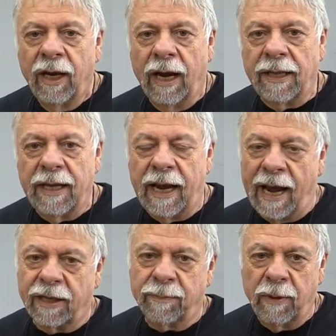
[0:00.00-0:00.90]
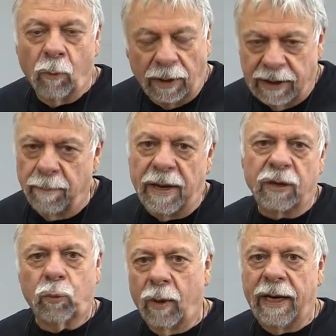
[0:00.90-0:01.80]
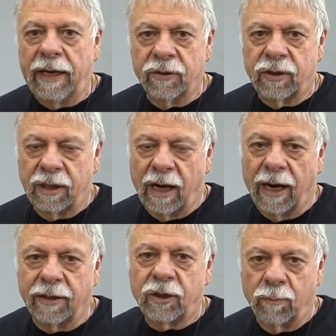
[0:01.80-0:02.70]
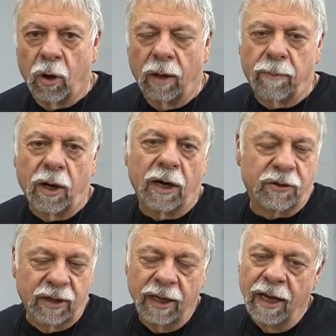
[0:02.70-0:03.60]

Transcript: and they asked me what the best way is to cut small parts.